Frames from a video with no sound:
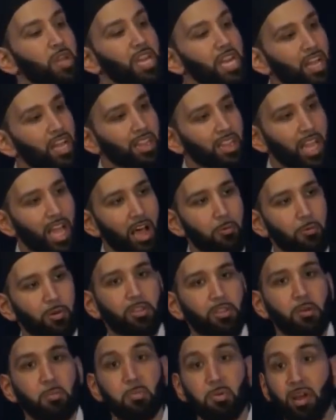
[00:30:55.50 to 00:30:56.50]
Greet Allah
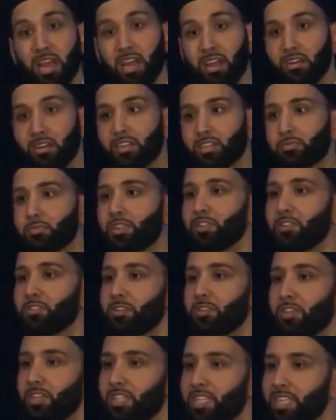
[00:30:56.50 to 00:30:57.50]
with your prayers, with your
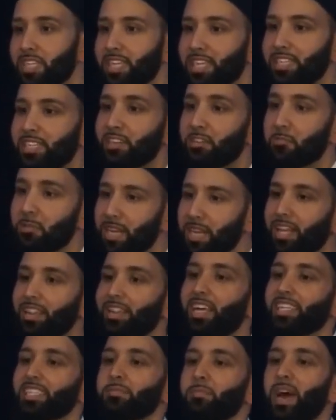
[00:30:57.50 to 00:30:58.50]
good deeds, and greet
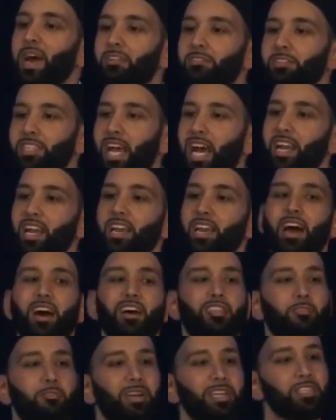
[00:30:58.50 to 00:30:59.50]
Allah subhanahu wa ta'ala in
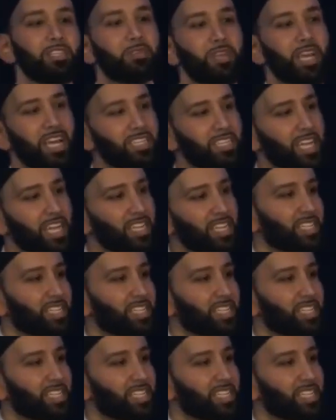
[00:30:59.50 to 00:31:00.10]
other ways. You can't say,